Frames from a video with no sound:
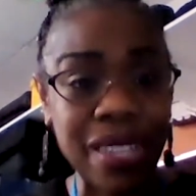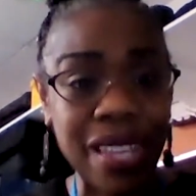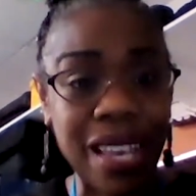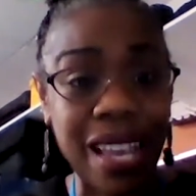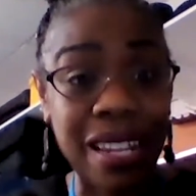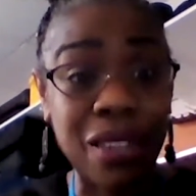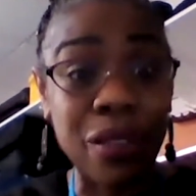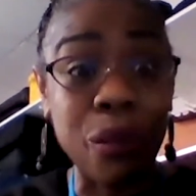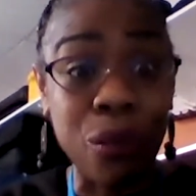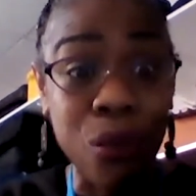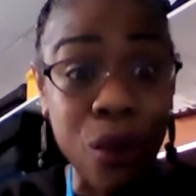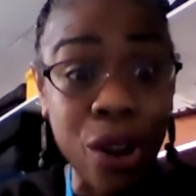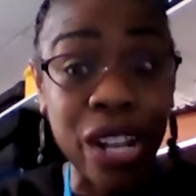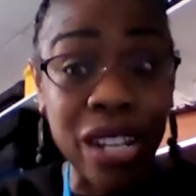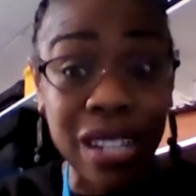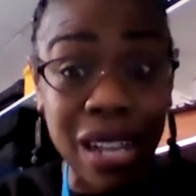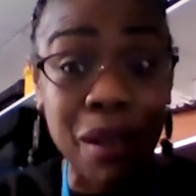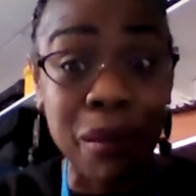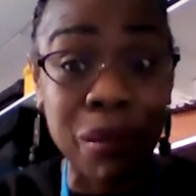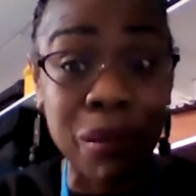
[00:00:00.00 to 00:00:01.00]
And the
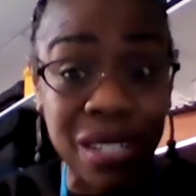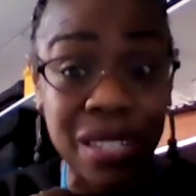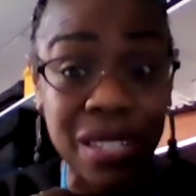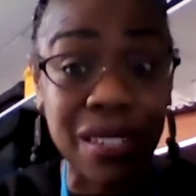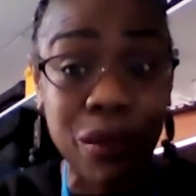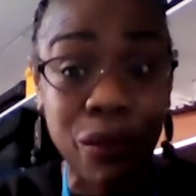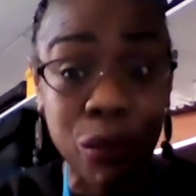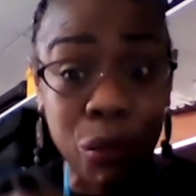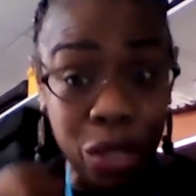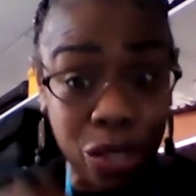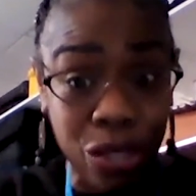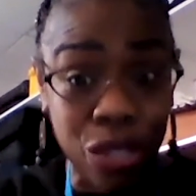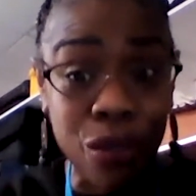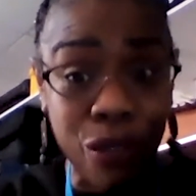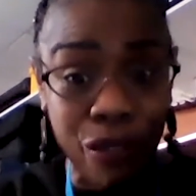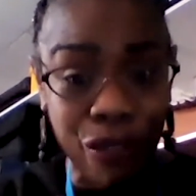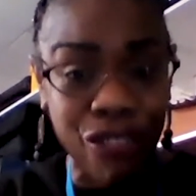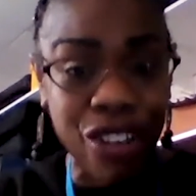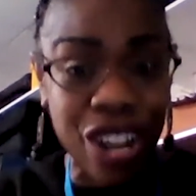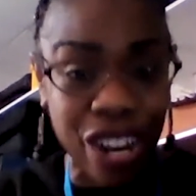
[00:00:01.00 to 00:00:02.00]
work comes with you
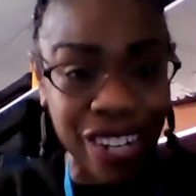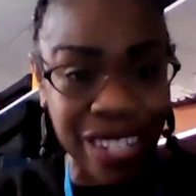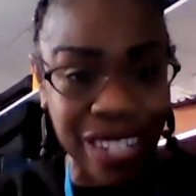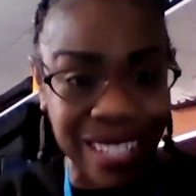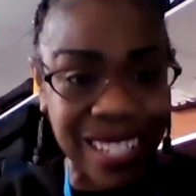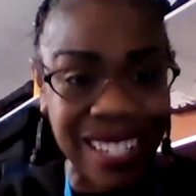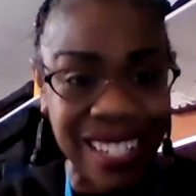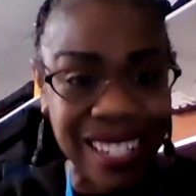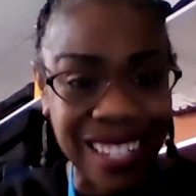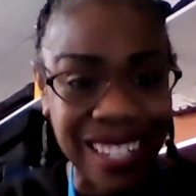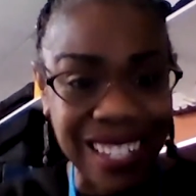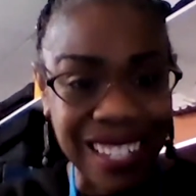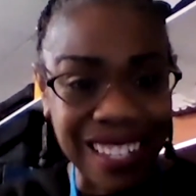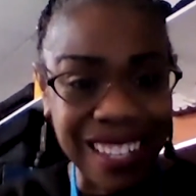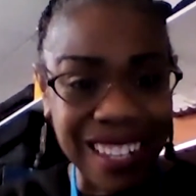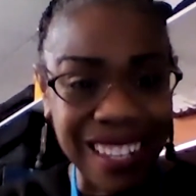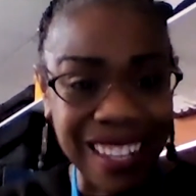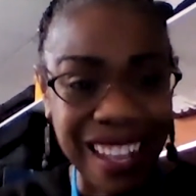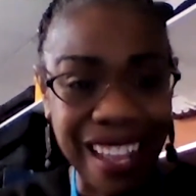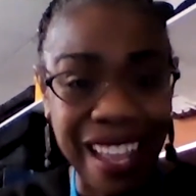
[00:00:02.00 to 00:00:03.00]
first
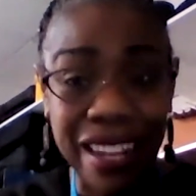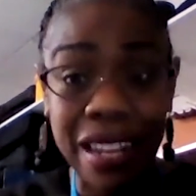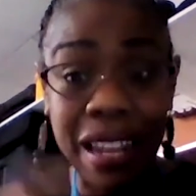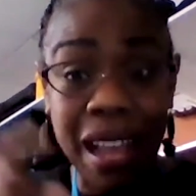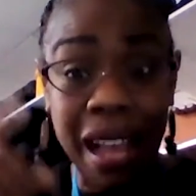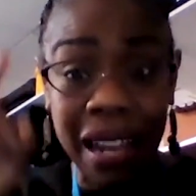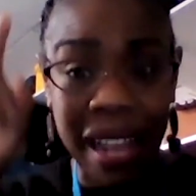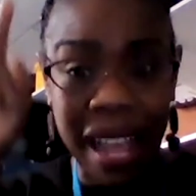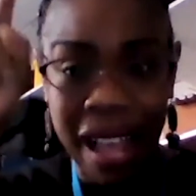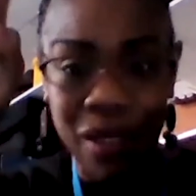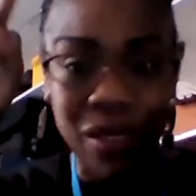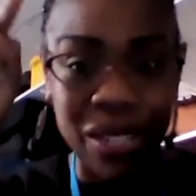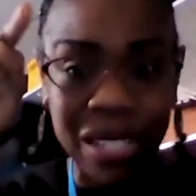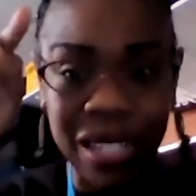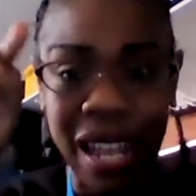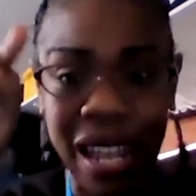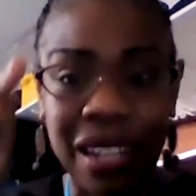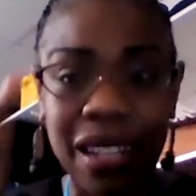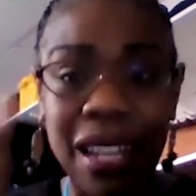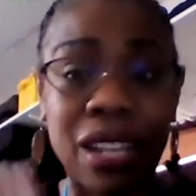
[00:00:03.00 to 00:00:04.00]
and not
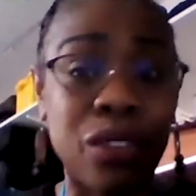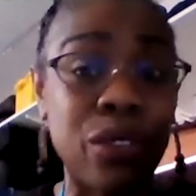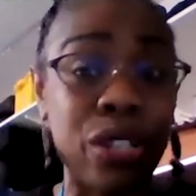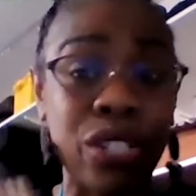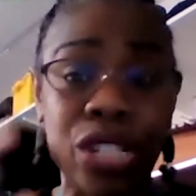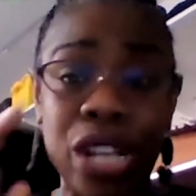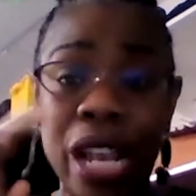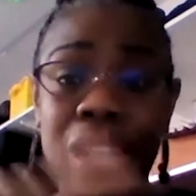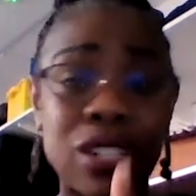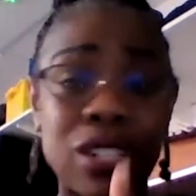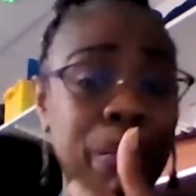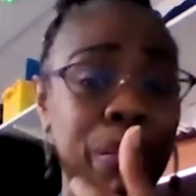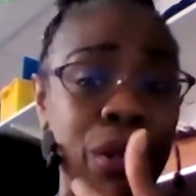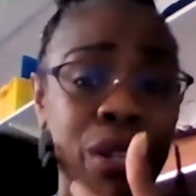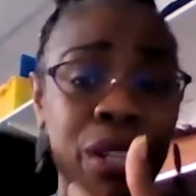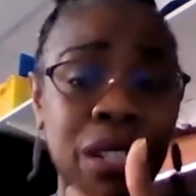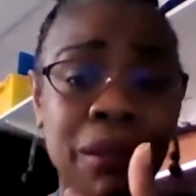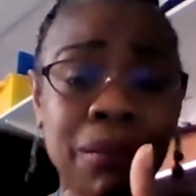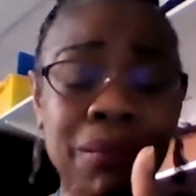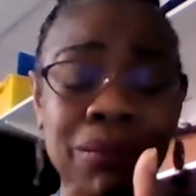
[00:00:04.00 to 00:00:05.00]
outside. Like, you could change a book,